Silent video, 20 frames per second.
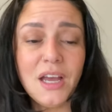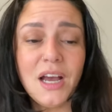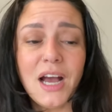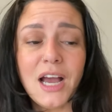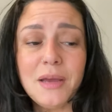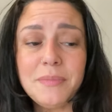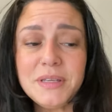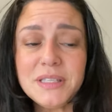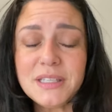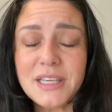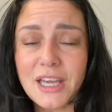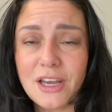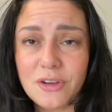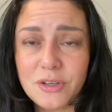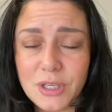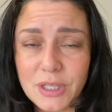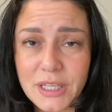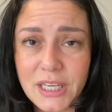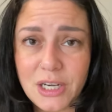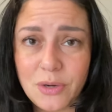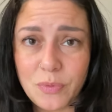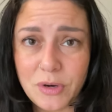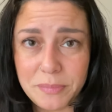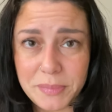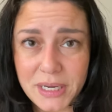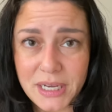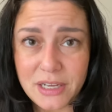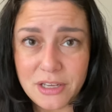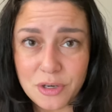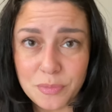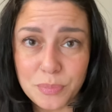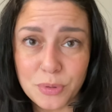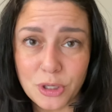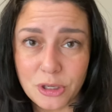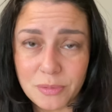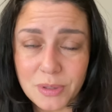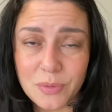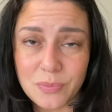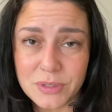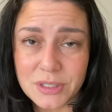I miscalculated when my
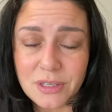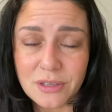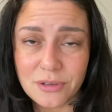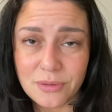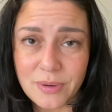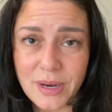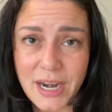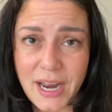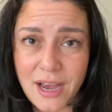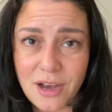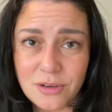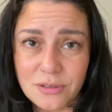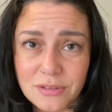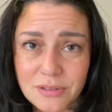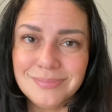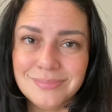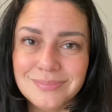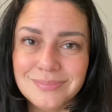unemployment was gonna run out.